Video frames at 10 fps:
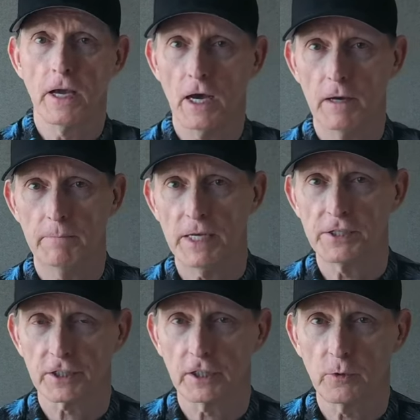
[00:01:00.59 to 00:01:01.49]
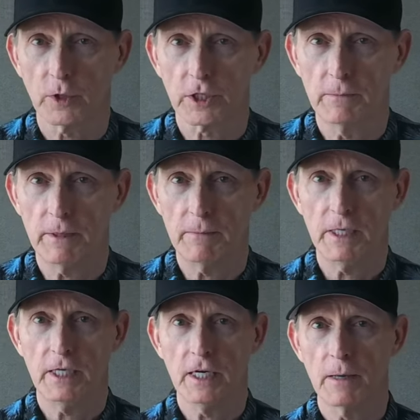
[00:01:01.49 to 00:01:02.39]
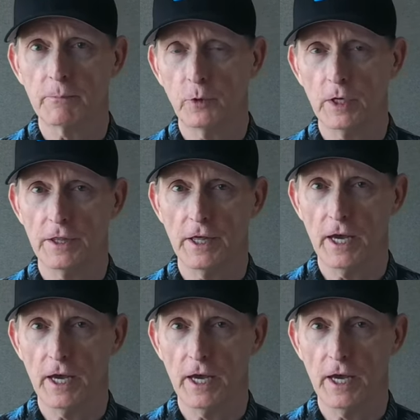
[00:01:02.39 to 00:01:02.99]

Uh, basically, we're going to be meeting up with